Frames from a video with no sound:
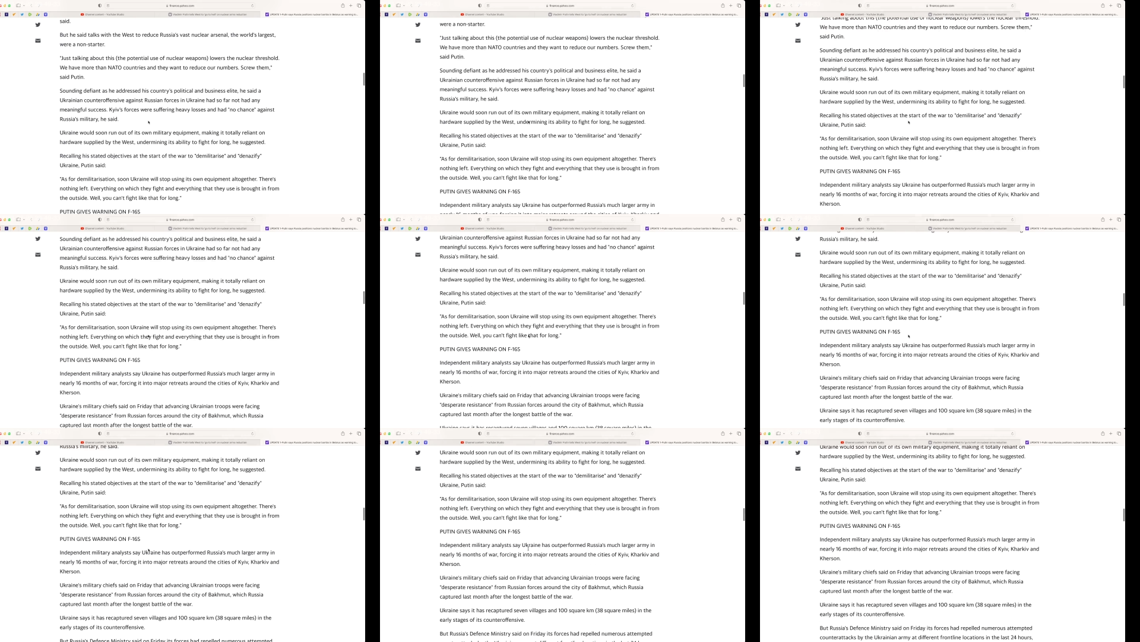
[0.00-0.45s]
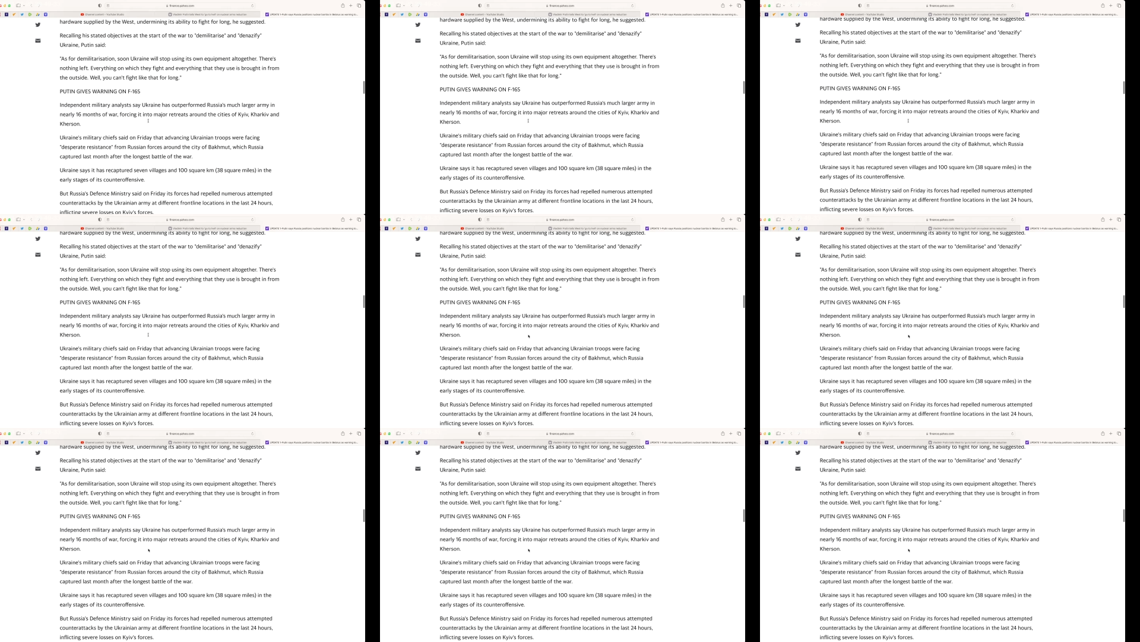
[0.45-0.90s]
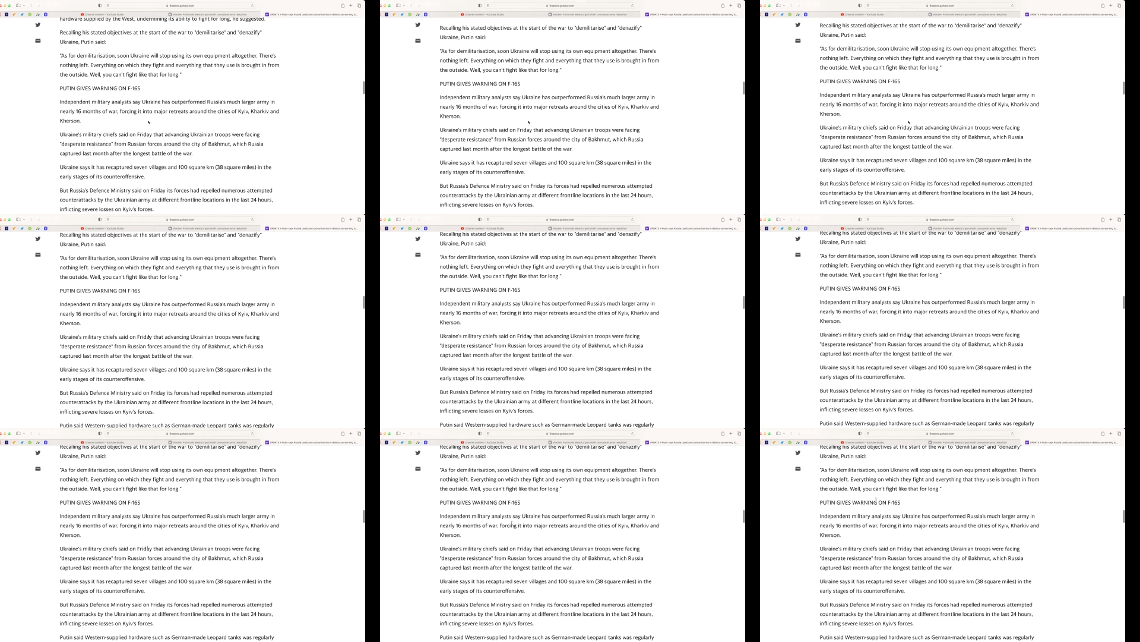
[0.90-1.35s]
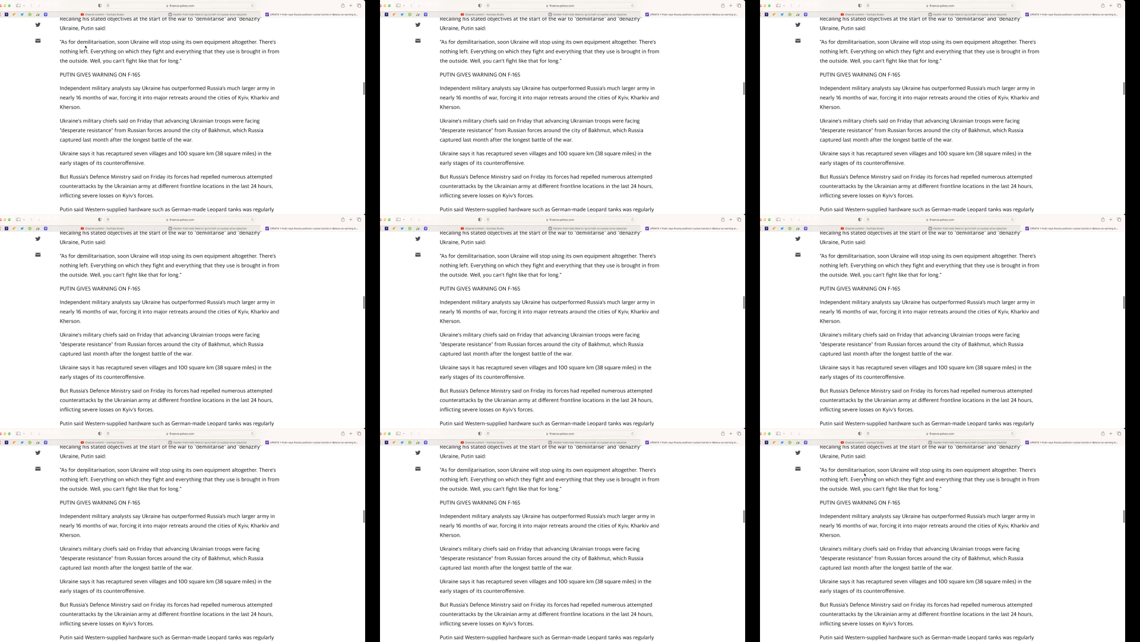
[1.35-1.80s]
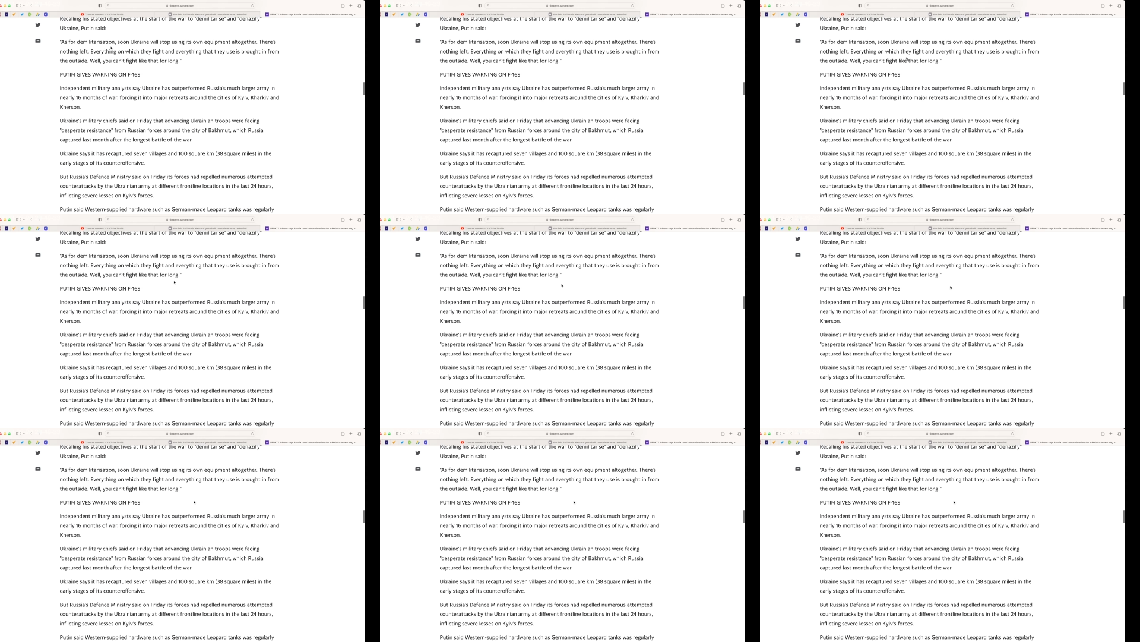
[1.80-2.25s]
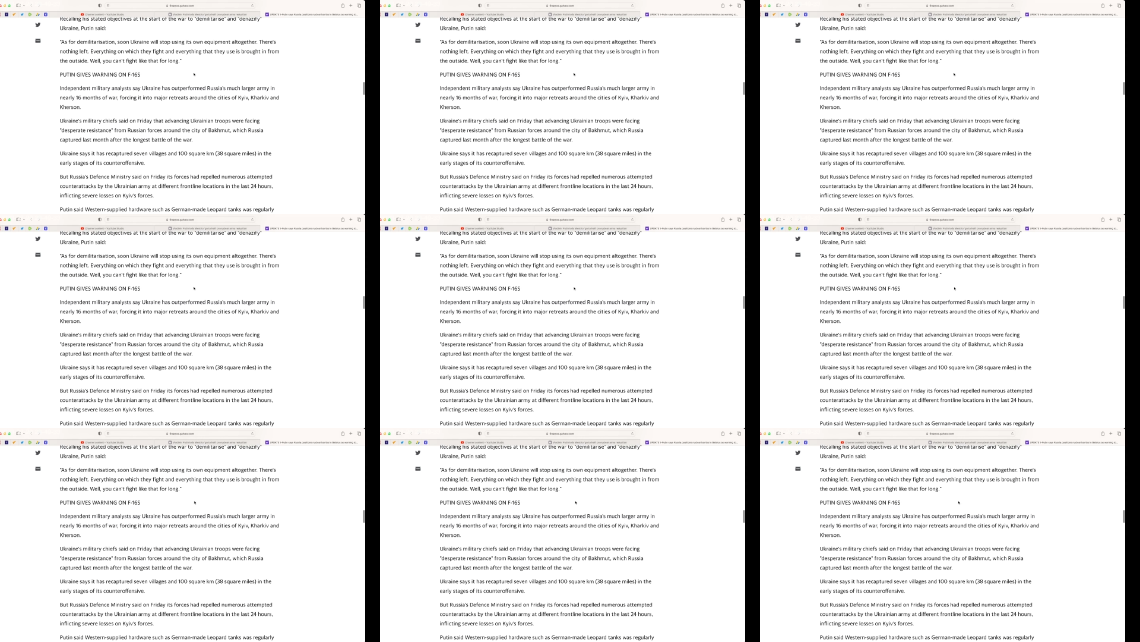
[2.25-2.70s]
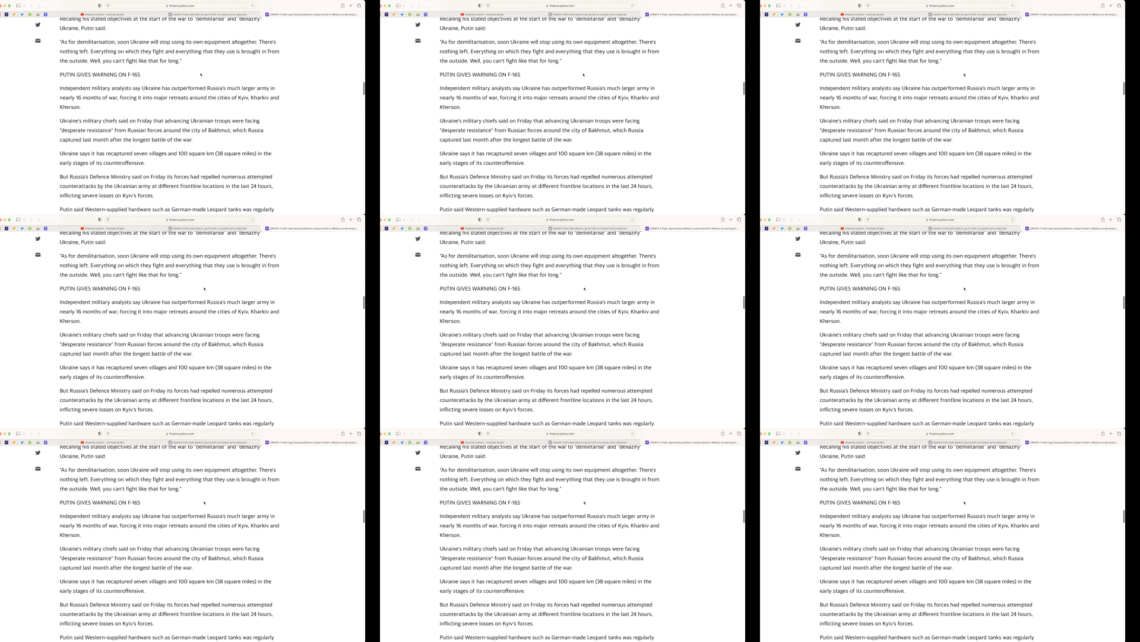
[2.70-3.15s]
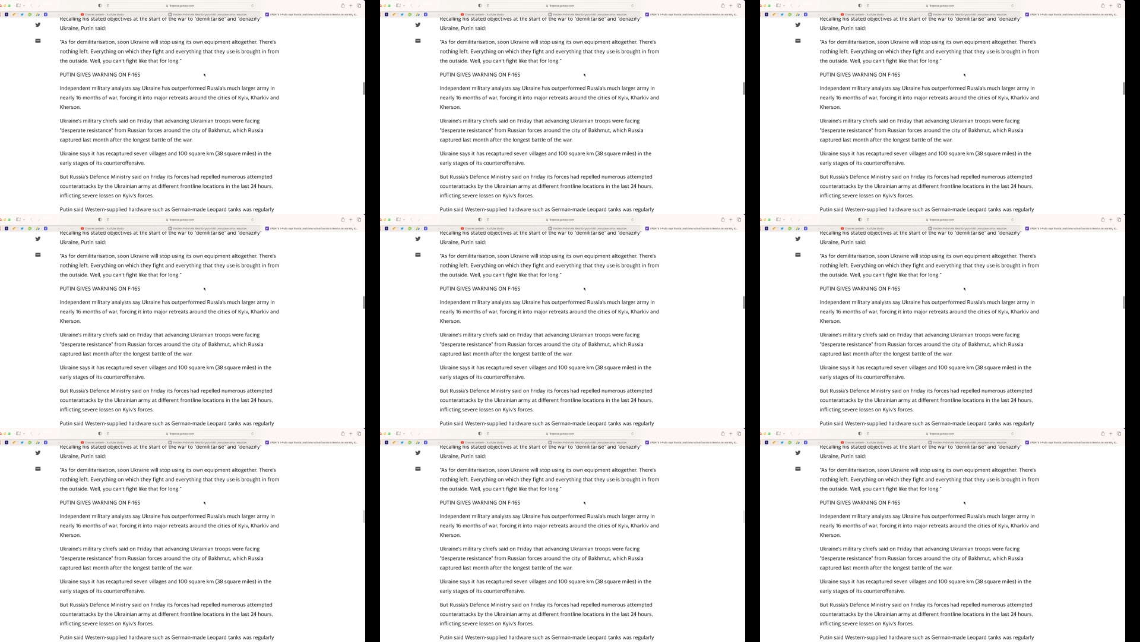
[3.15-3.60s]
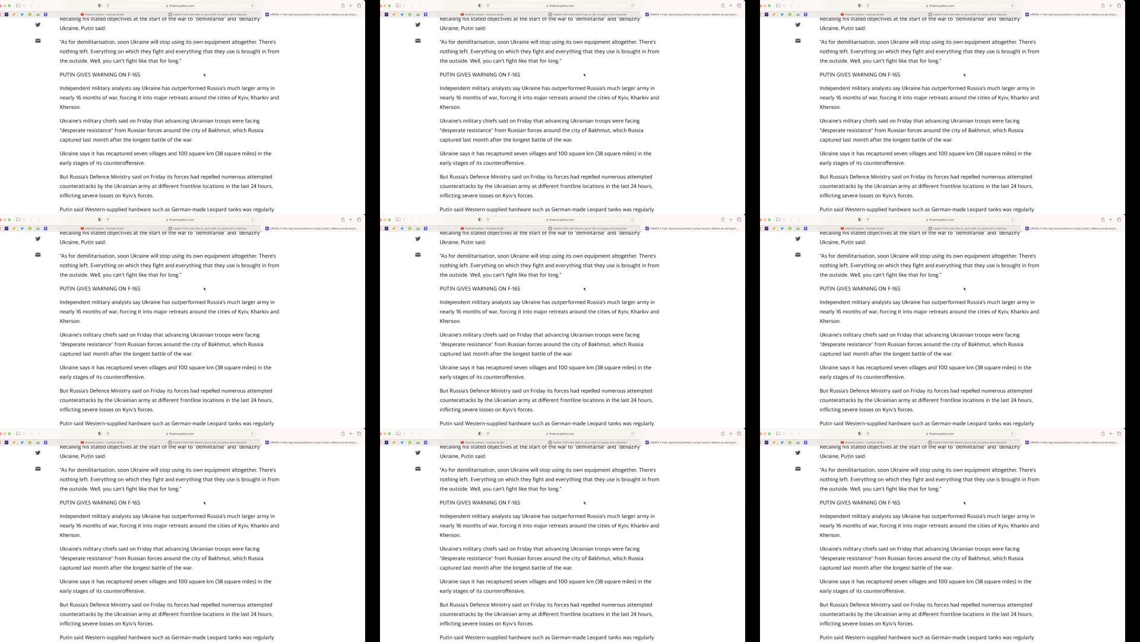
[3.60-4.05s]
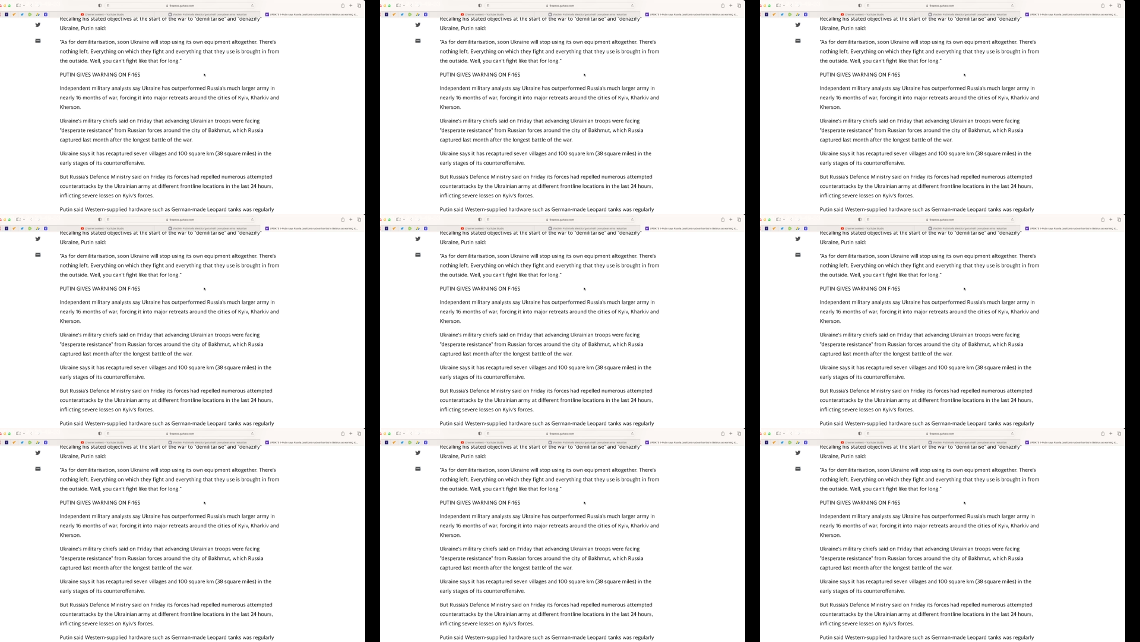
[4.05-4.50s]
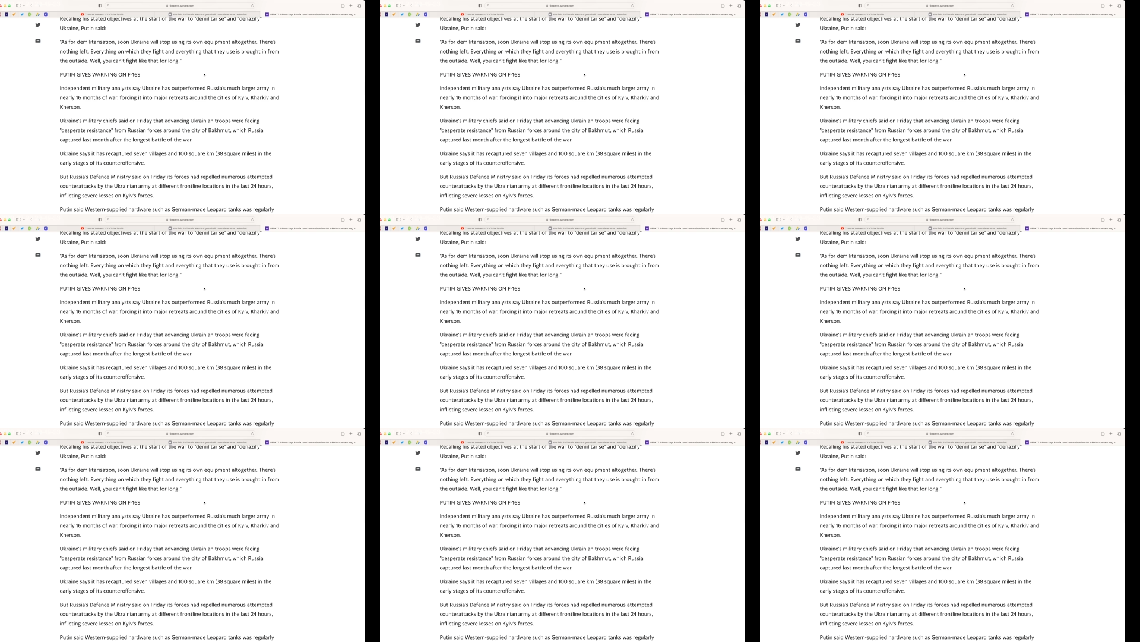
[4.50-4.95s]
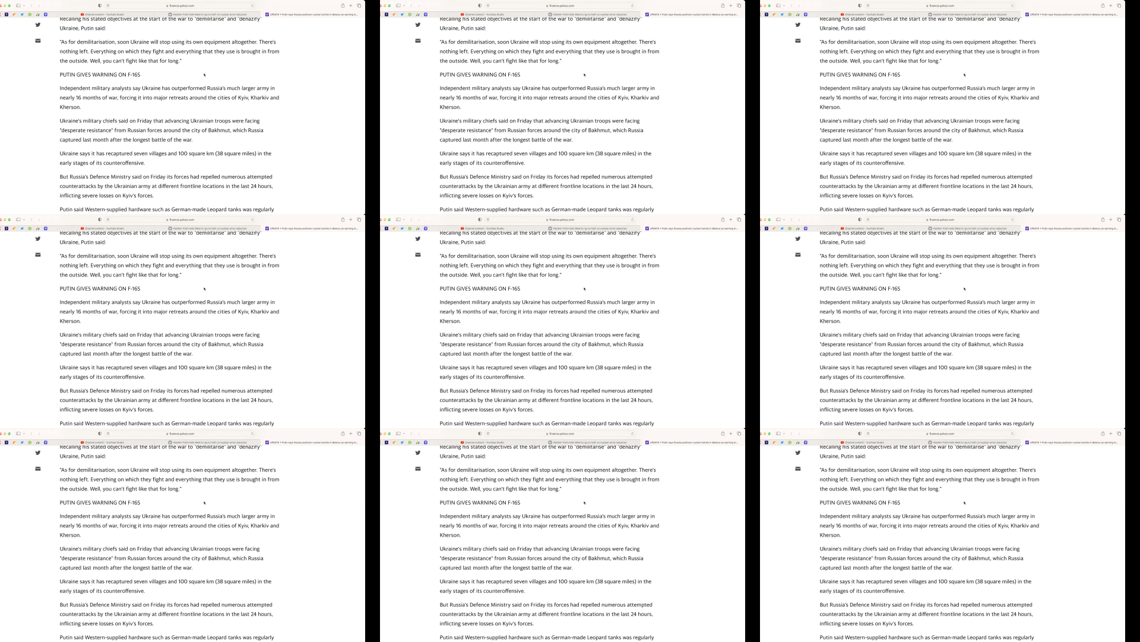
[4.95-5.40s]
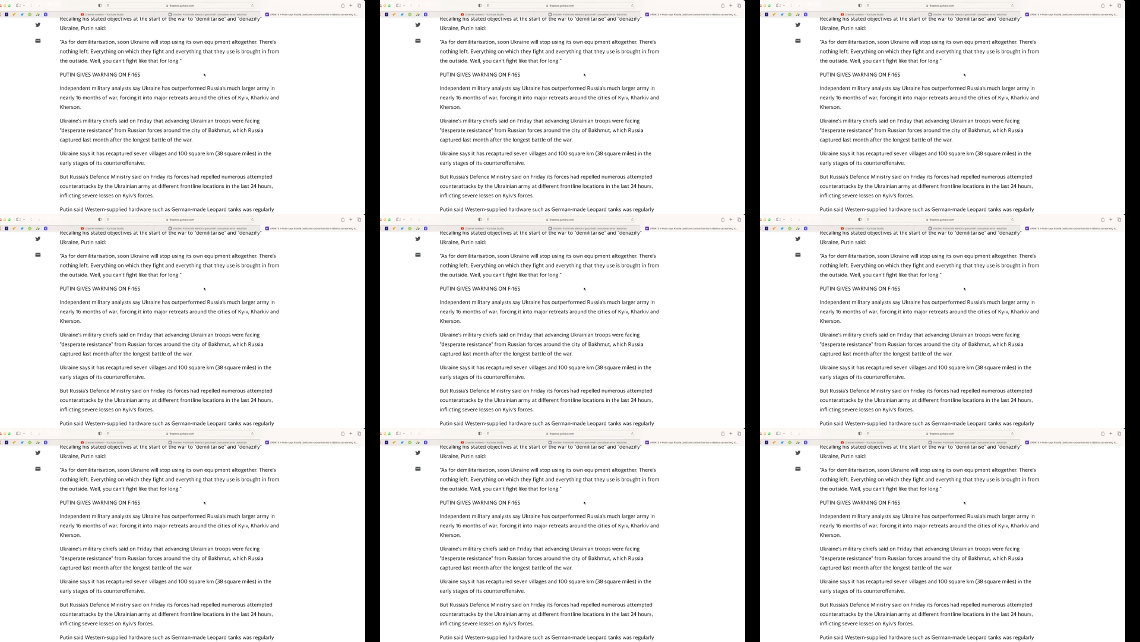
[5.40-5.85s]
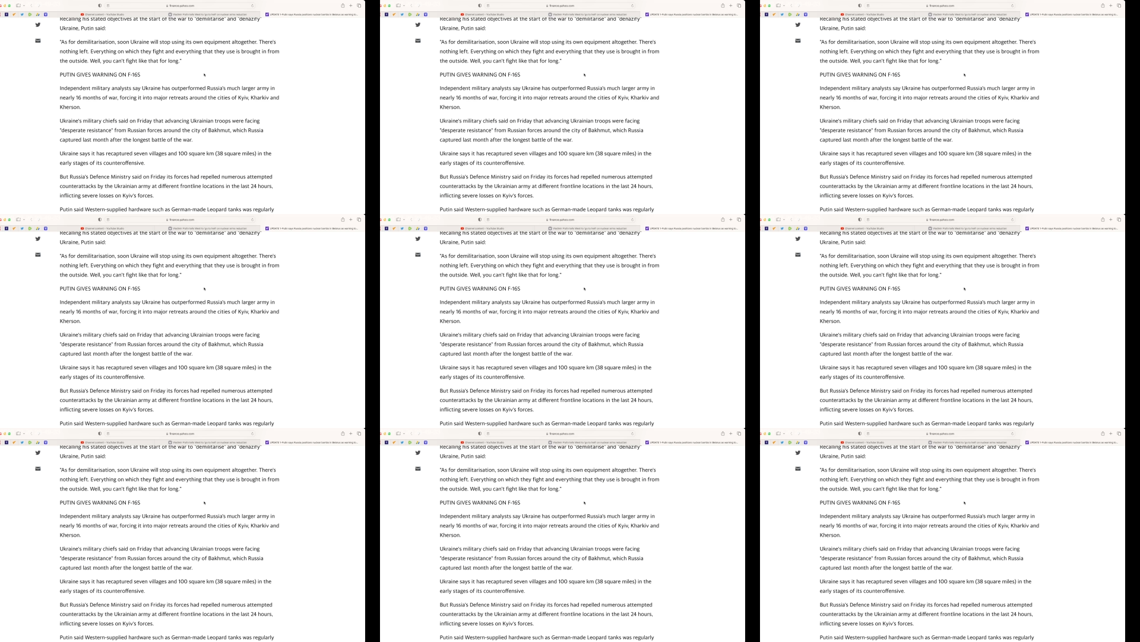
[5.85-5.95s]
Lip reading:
(no speaker visible)